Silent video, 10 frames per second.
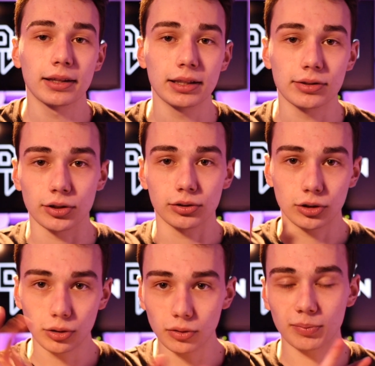These are
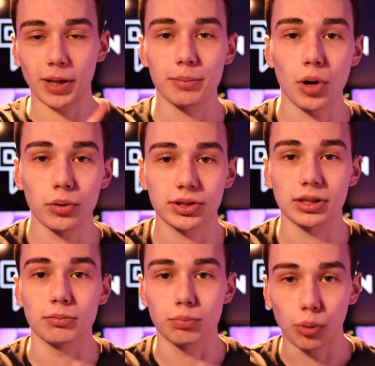two of my
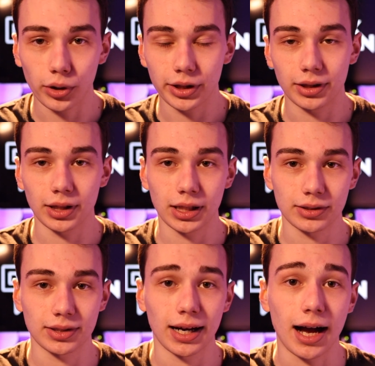most important
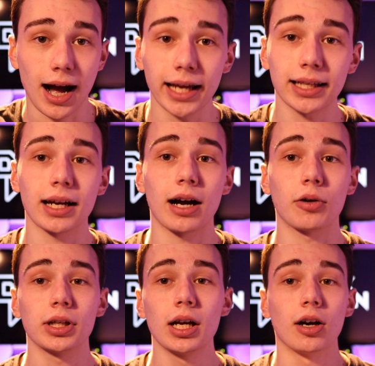things that I get
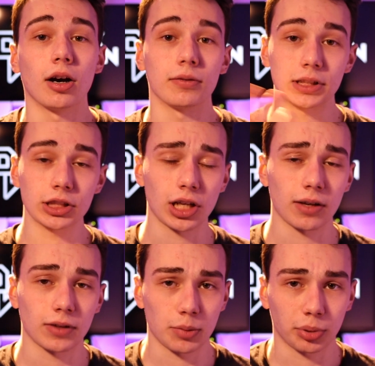out of DJ
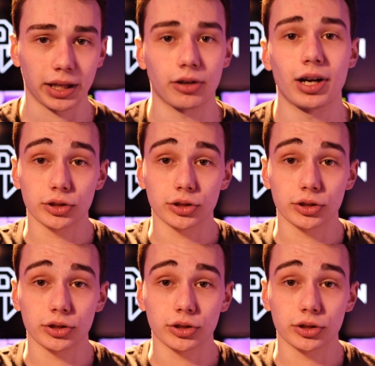Event Planner.